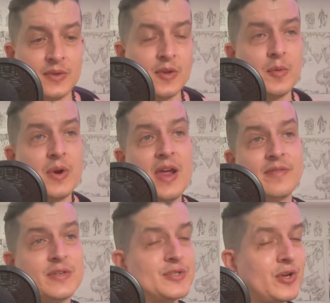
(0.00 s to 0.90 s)
No one
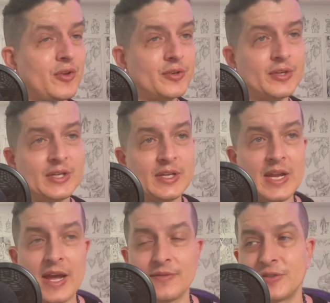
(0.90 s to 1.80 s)
ever saw her again
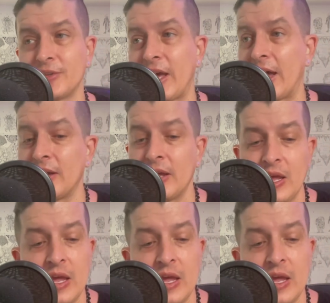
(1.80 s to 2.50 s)
after that.